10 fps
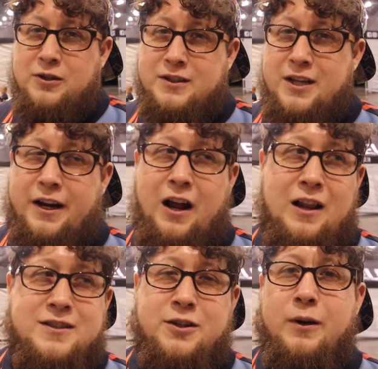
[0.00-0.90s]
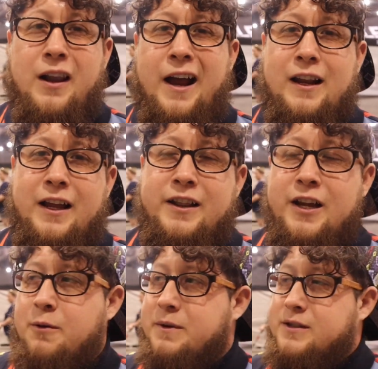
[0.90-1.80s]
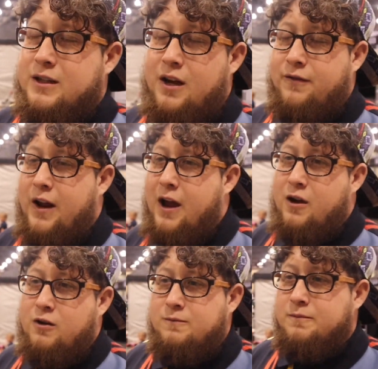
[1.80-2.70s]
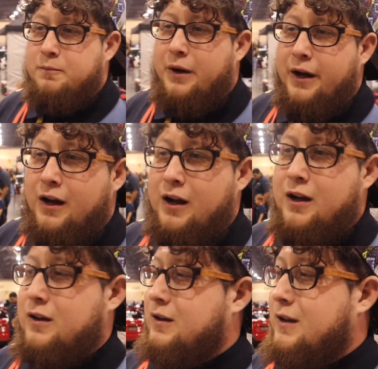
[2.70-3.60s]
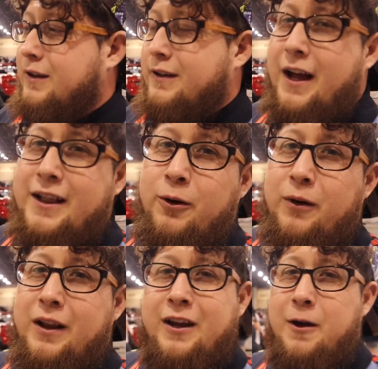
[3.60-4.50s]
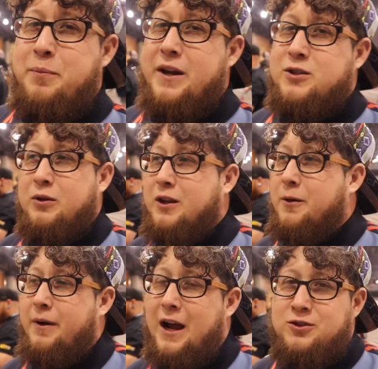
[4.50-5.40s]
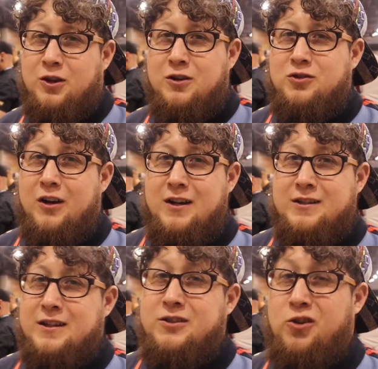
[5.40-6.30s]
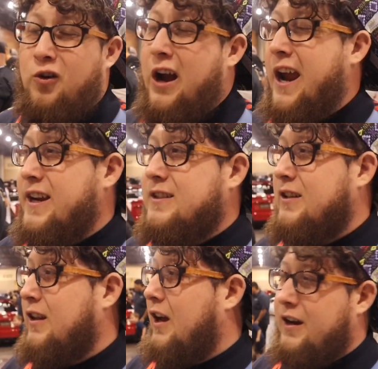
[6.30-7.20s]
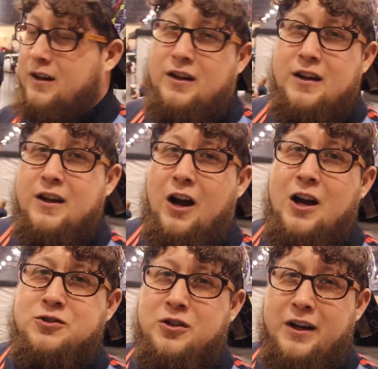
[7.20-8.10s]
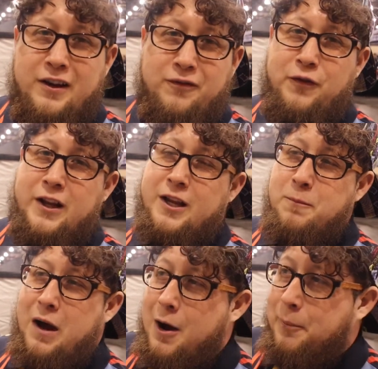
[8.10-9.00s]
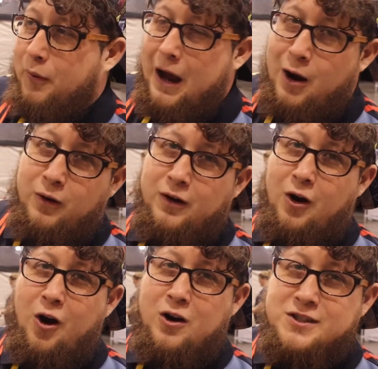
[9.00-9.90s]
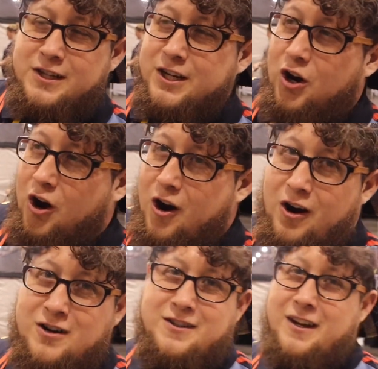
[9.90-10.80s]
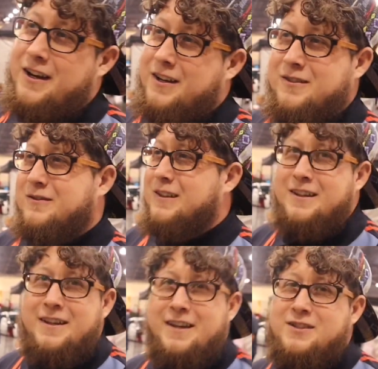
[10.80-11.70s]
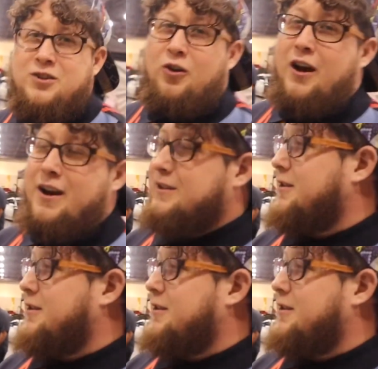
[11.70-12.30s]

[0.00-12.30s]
technology with like lithium and stuff now. But nothing really competes with the nitro trucks. It's crazy, like 150 mile per hour RC cars, like it's crazy.